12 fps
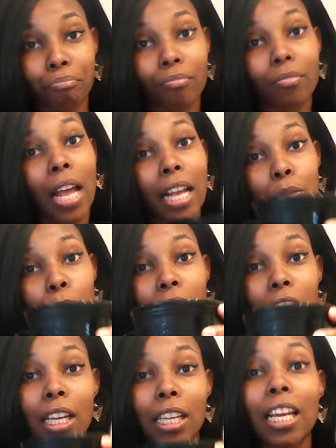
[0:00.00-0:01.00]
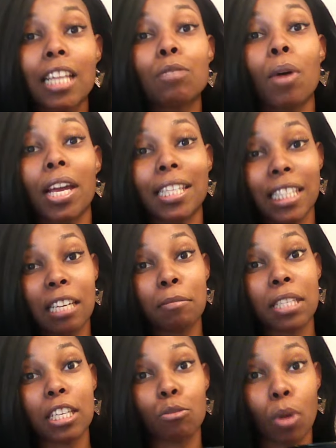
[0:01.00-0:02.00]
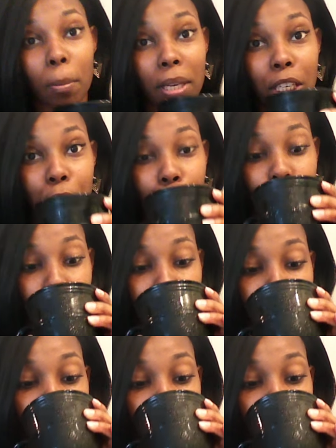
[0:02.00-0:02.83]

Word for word: That's what the that's what it seems these women do.